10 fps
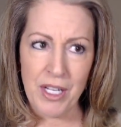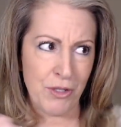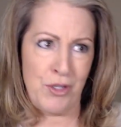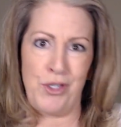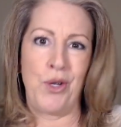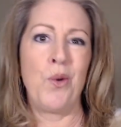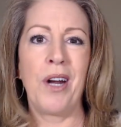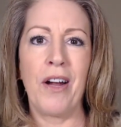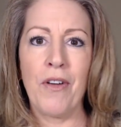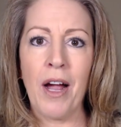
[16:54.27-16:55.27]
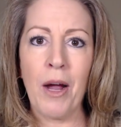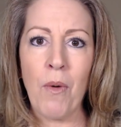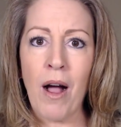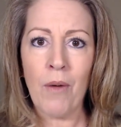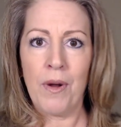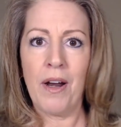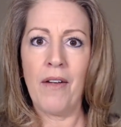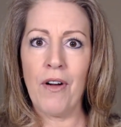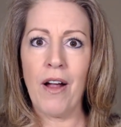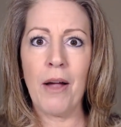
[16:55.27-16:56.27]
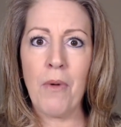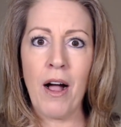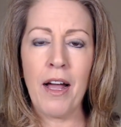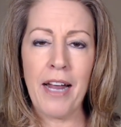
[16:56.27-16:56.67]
I'll just do whatever I want, whenever I want,